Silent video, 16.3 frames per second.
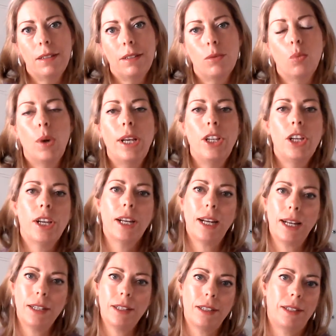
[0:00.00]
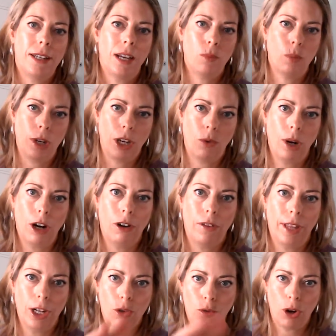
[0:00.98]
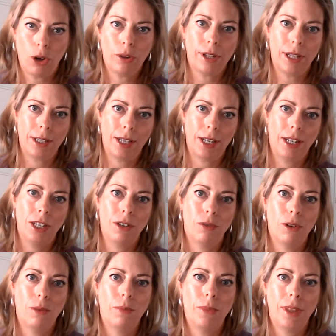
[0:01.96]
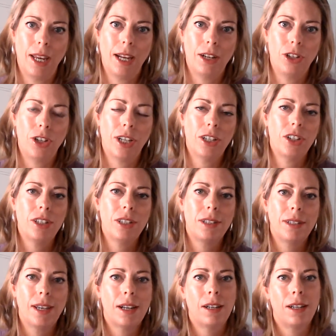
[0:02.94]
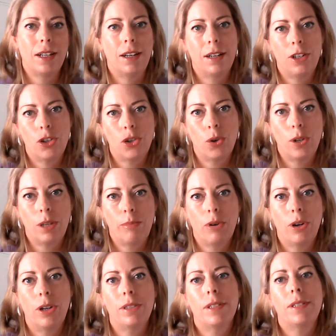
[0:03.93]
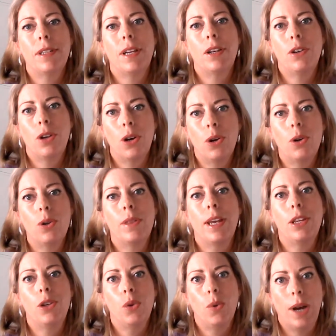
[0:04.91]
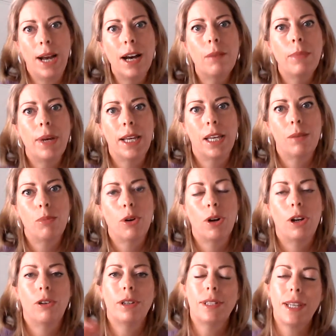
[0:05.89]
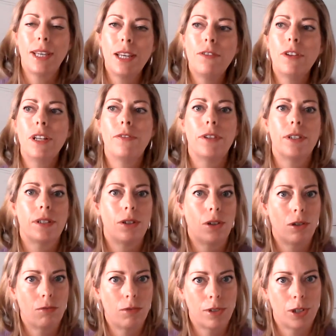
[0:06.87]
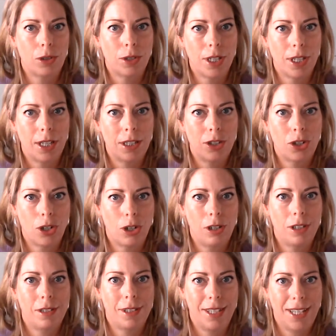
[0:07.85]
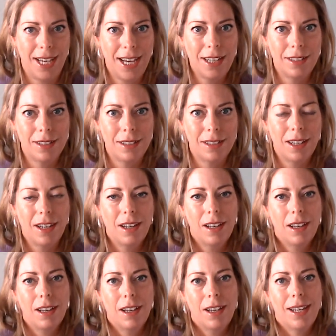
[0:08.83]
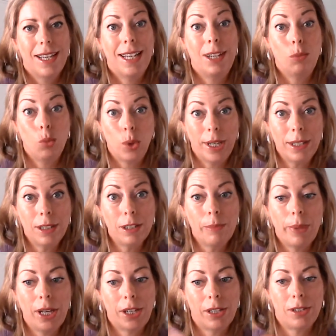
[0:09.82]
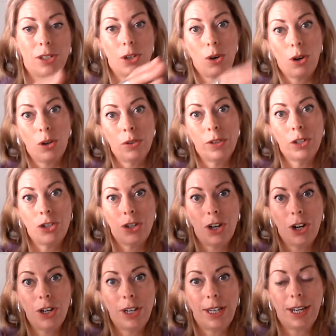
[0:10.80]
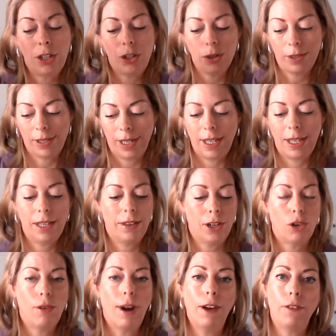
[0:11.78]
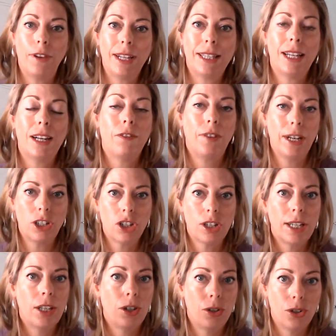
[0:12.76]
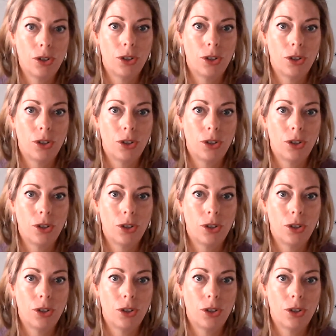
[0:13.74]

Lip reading: when you can understand where you are in that growth continuum, then you can just settle in and enjoy the process and know that you are making progress, even if it's not resulting in dollars yet. It will, because you're on the journey, and you'll see in the graphic that eventually you